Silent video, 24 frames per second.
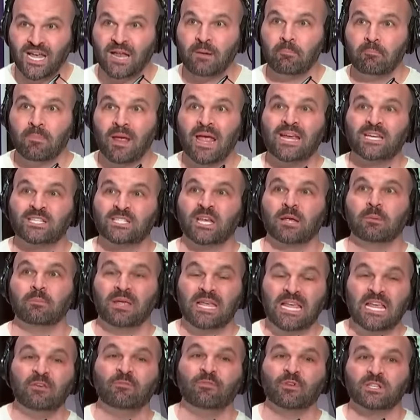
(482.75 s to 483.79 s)
That makes
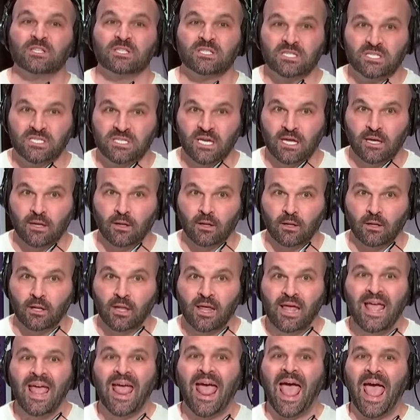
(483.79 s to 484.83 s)
him even still